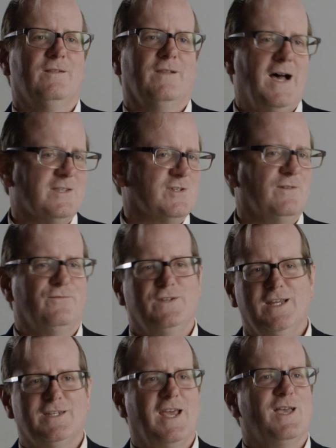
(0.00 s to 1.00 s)
lots of
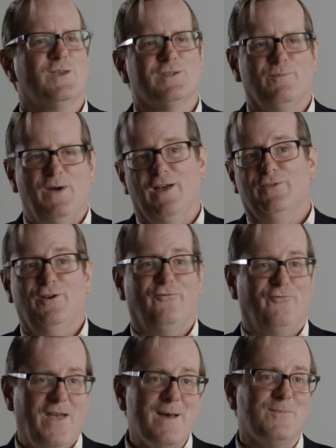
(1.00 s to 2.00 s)
details about their
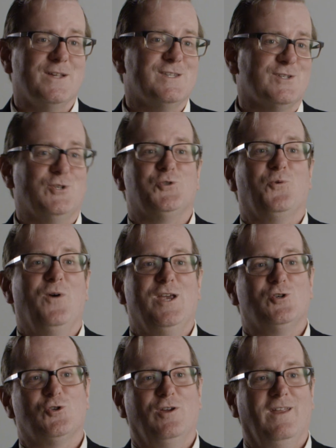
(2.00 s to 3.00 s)
family
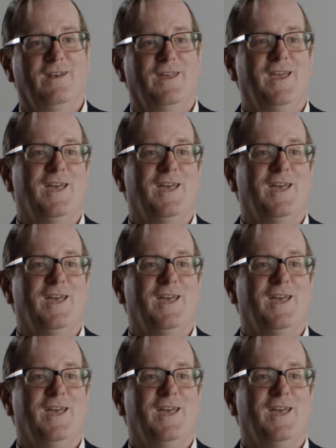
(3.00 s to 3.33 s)
situation